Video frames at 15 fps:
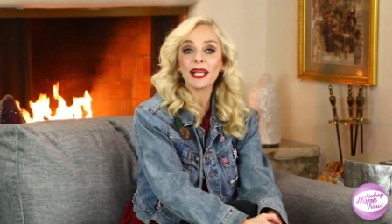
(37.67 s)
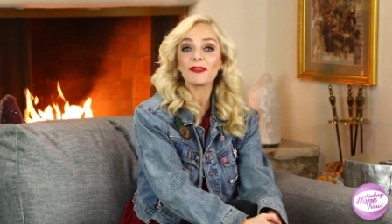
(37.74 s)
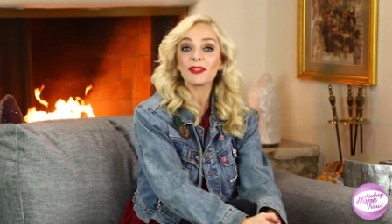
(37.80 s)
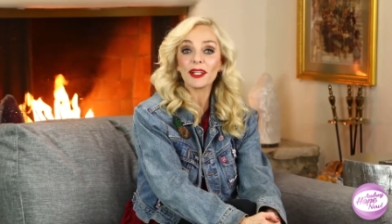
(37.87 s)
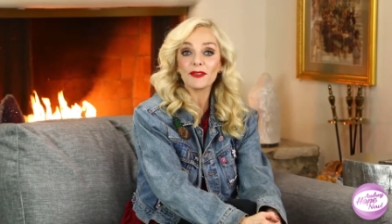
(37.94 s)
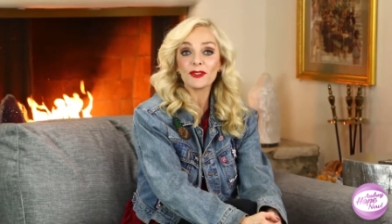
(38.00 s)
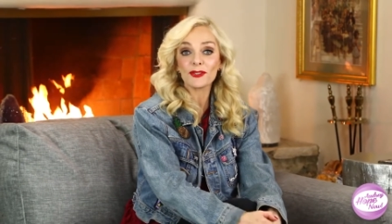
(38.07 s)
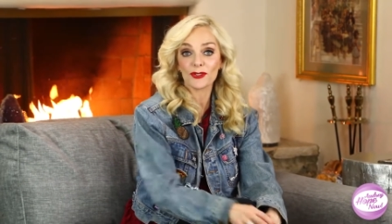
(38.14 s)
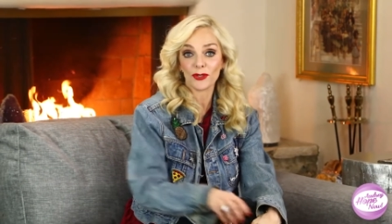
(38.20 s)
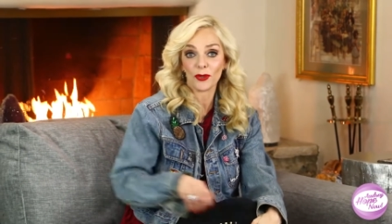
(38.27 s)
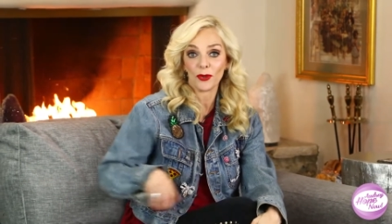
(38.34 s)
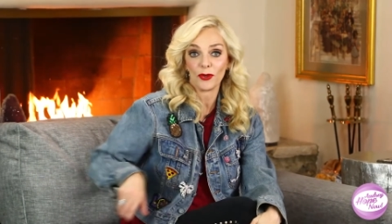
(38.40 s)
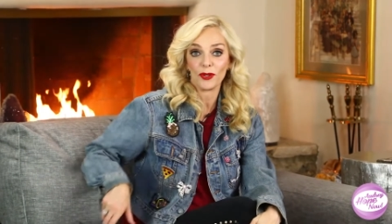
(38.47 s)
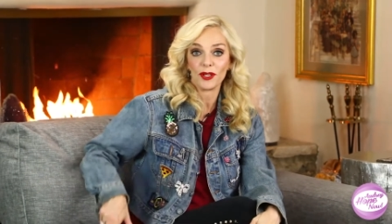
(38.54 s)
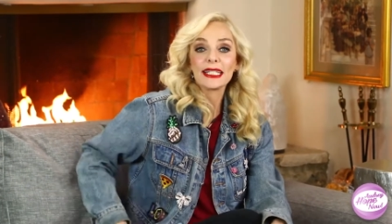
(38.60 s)
level of the
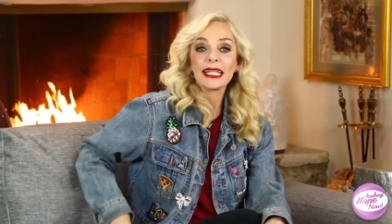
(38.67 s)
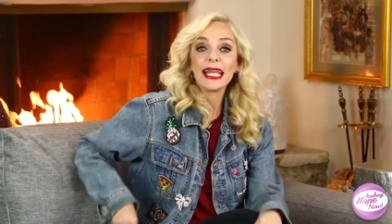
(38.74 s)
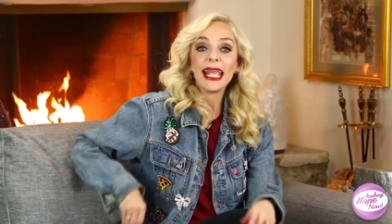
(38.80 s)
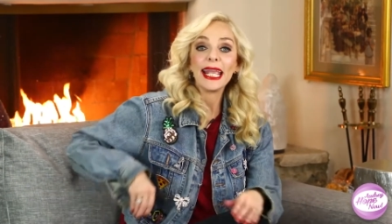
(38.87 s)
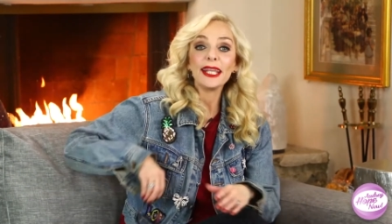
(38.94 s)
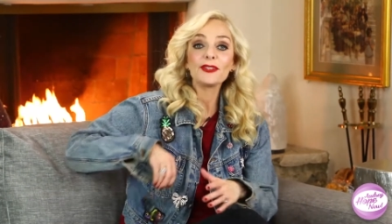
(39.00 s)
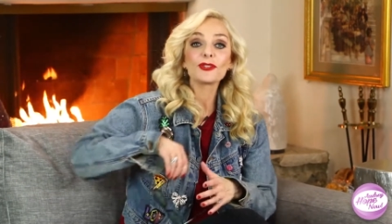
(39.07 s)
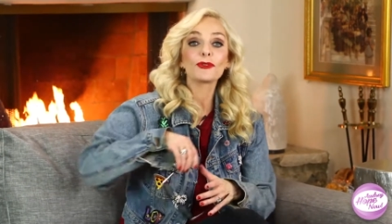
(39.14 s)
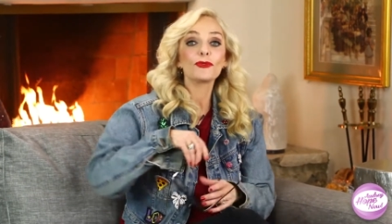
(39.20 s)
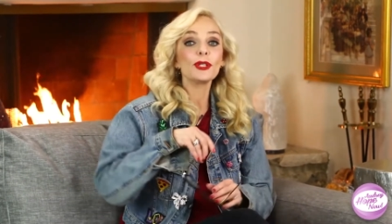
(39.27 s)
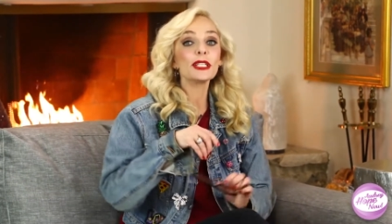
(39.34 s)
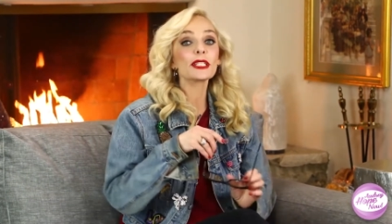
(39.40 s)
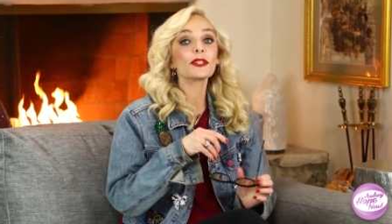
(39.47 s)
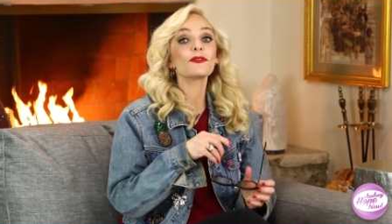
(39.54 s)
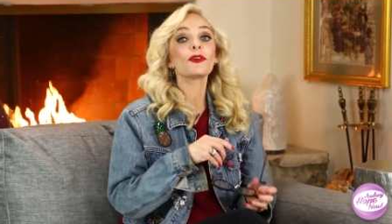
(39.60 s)
soul. Today,
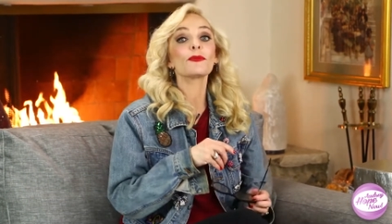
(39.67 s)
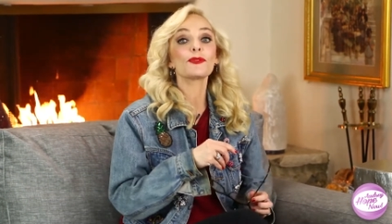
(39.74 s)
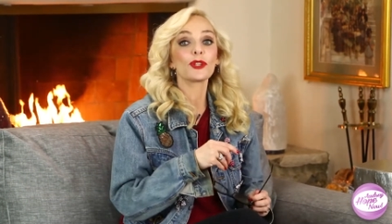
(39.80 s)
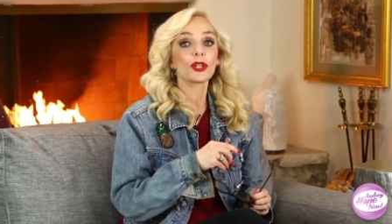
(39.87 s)
Teresa from